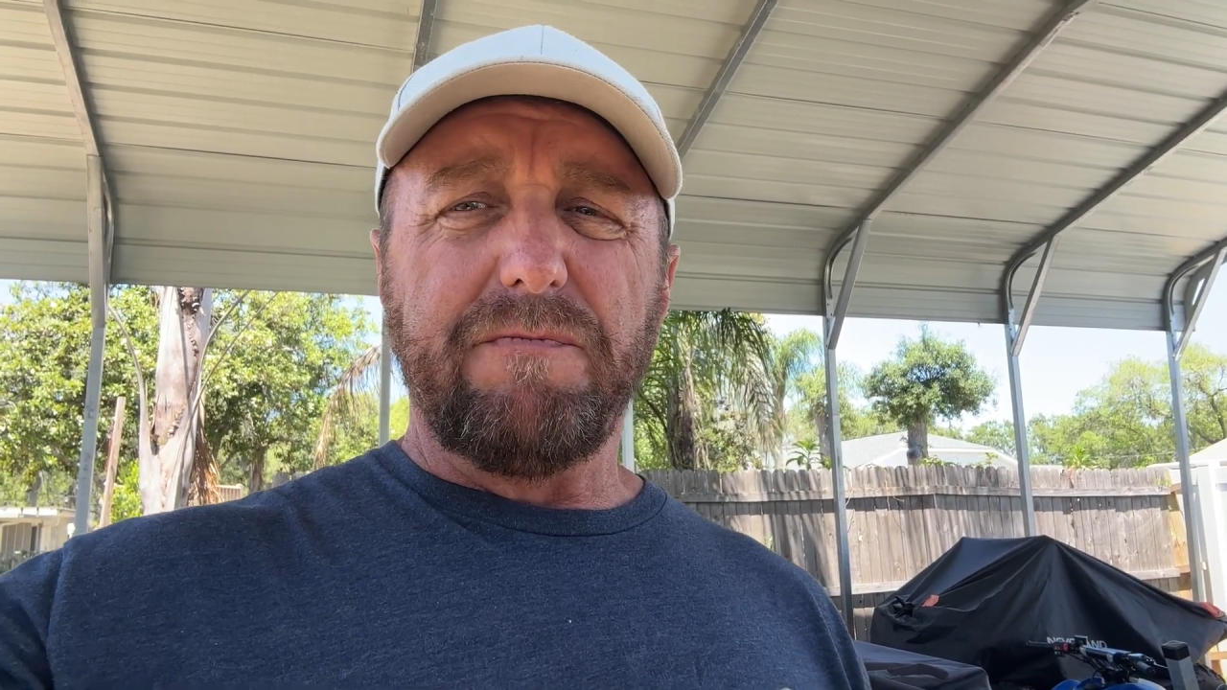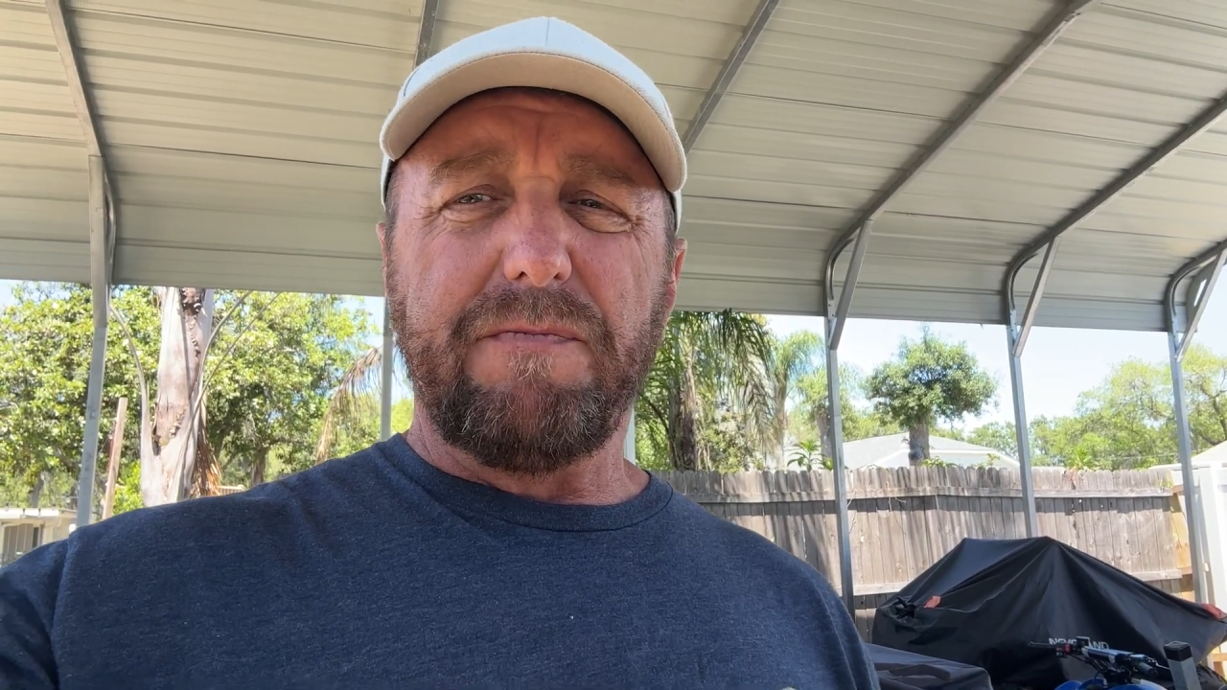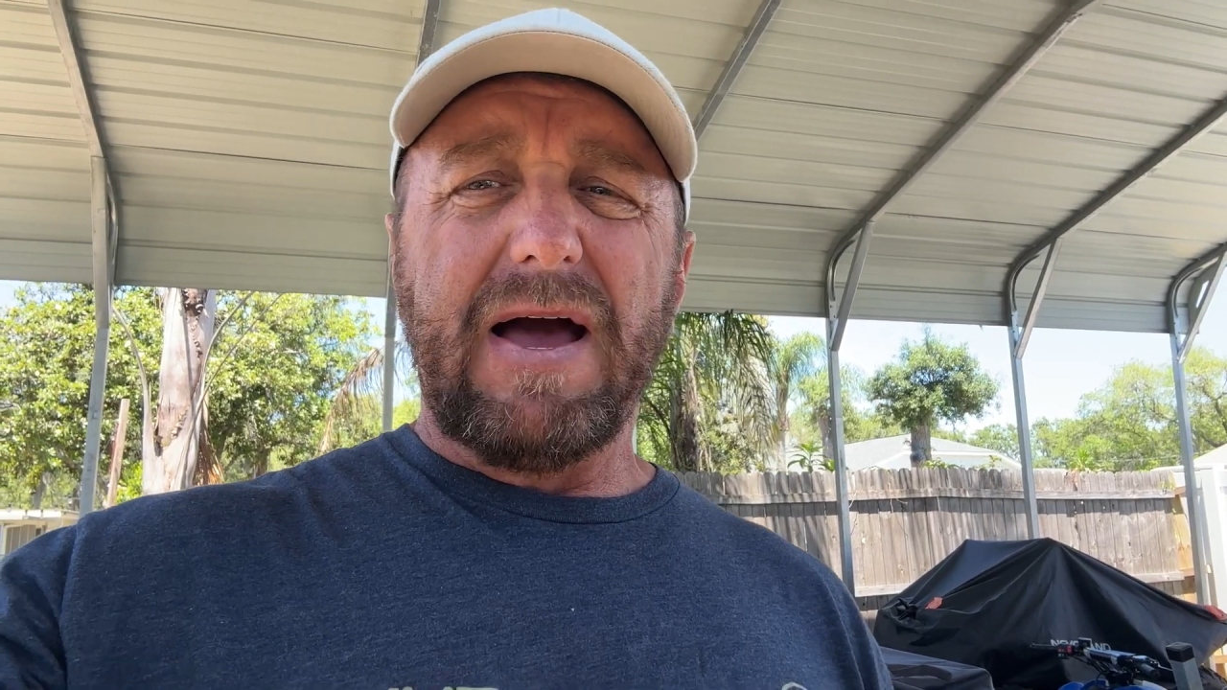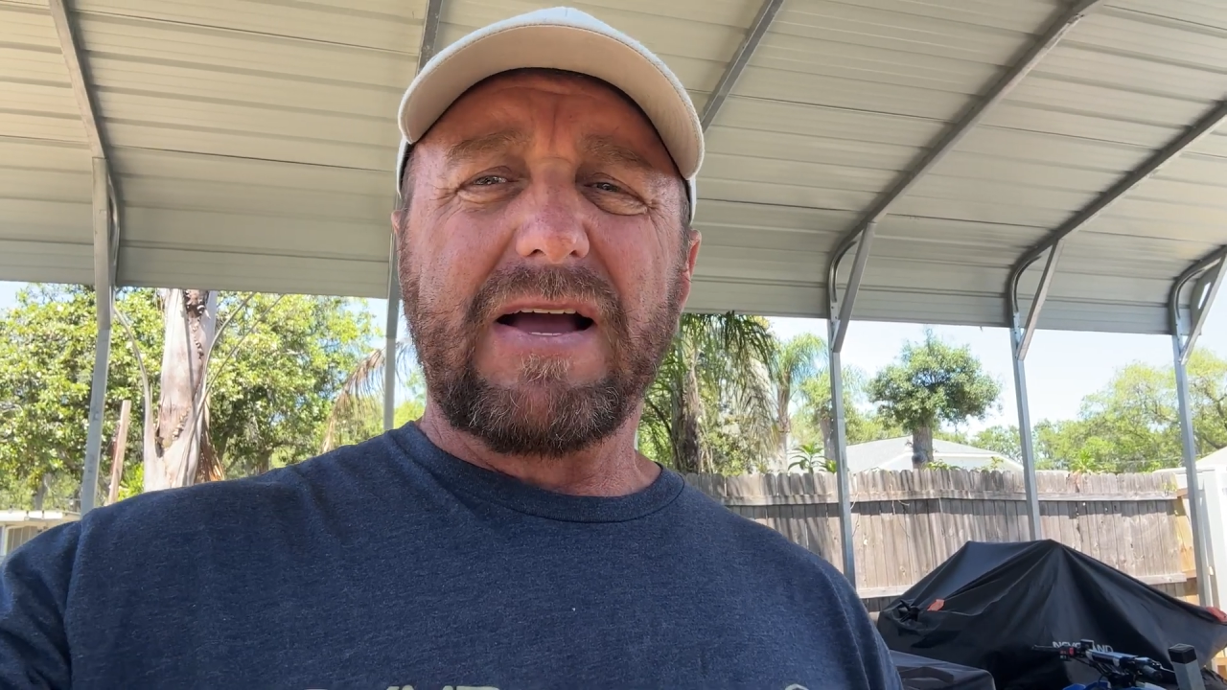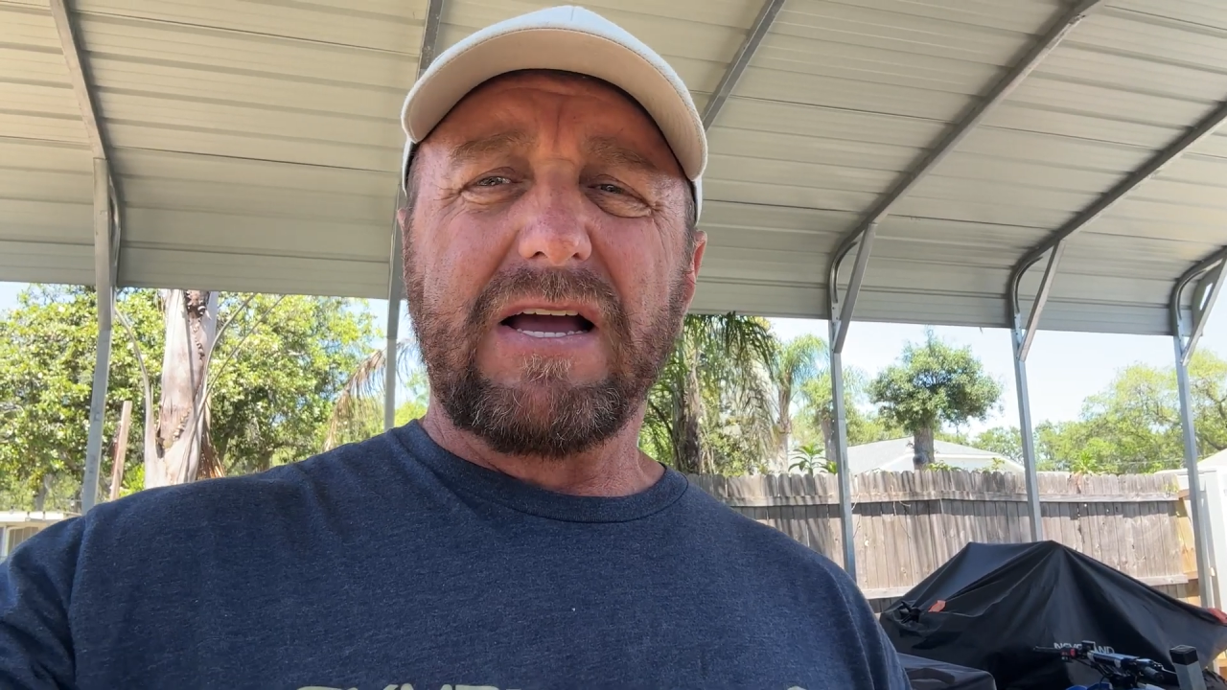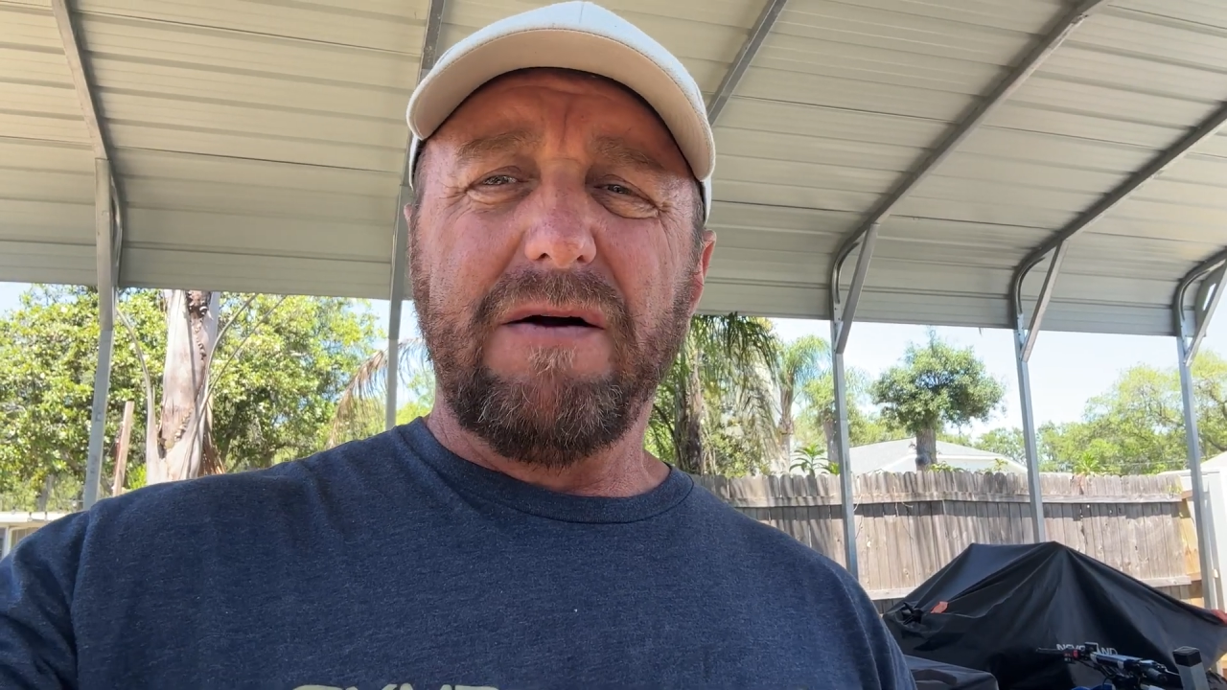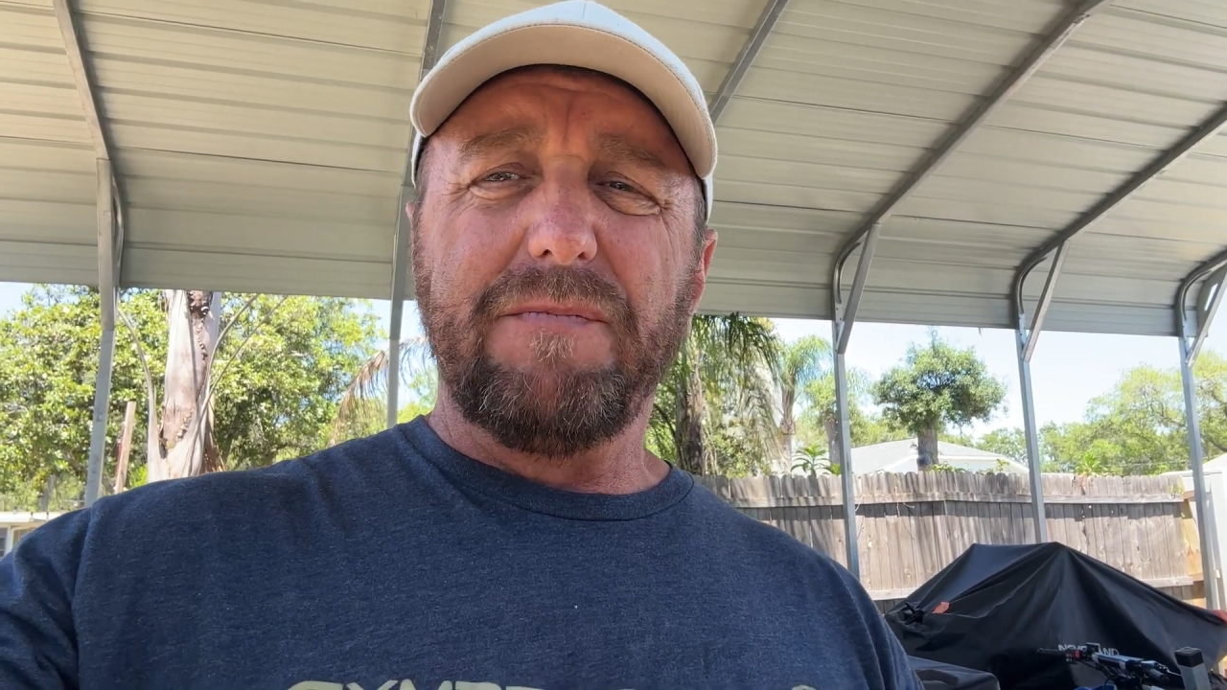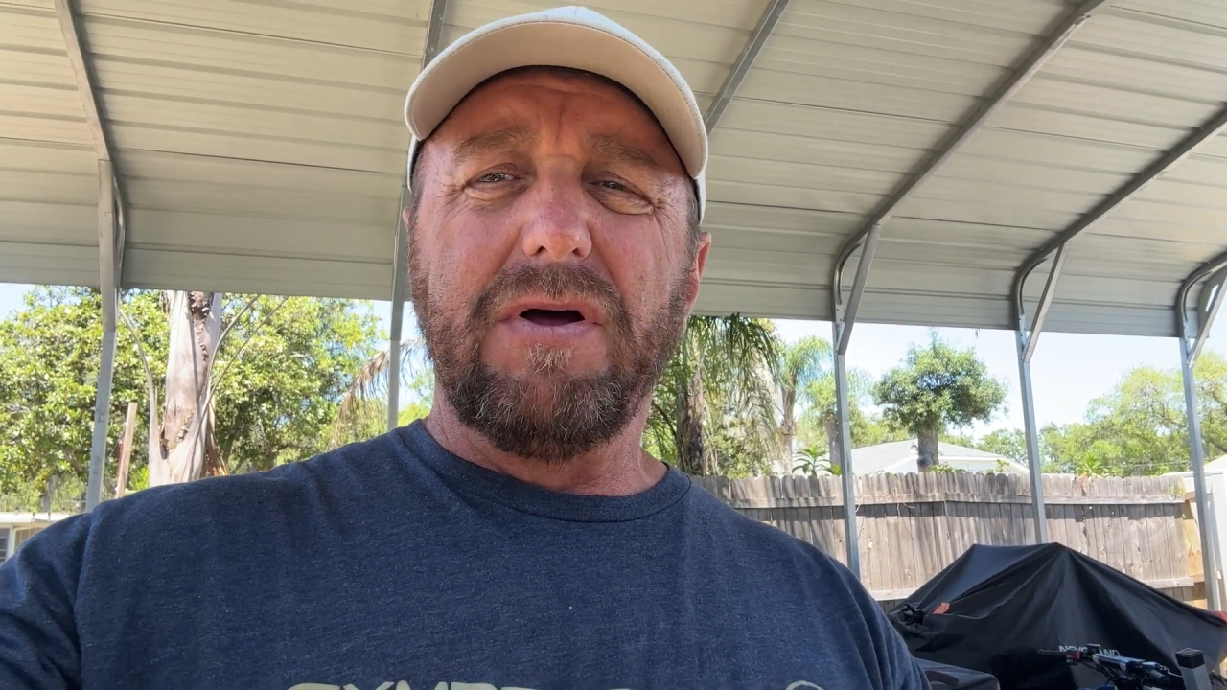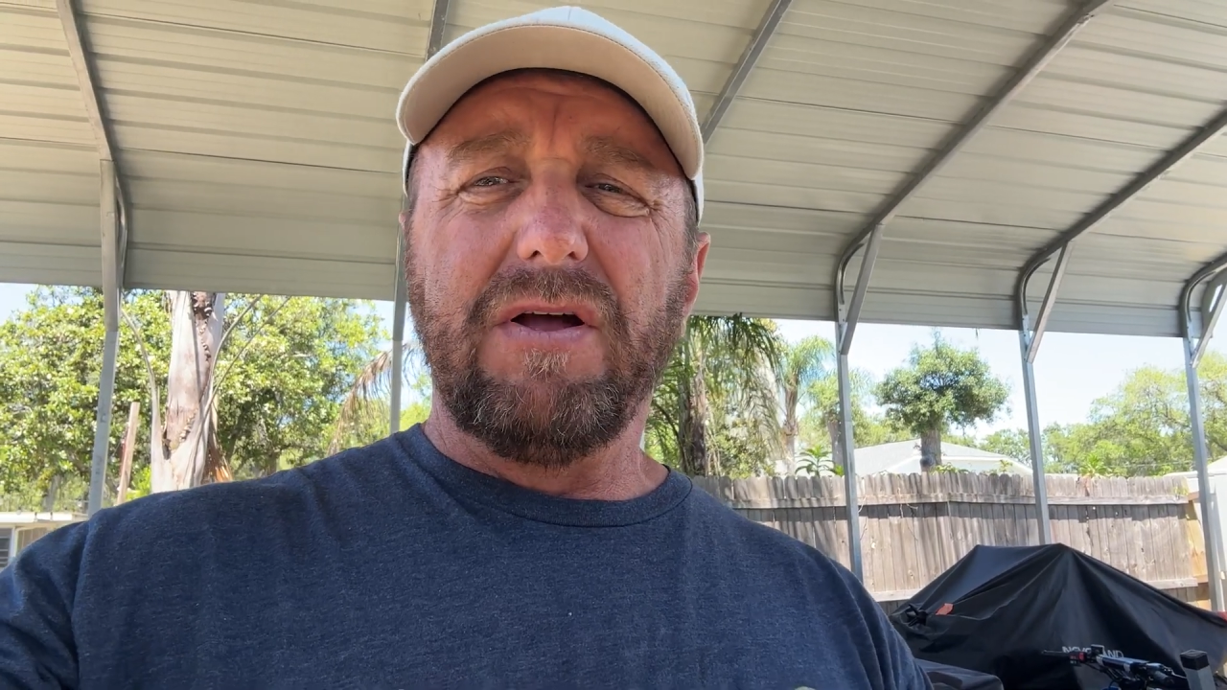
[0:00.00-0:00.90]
back up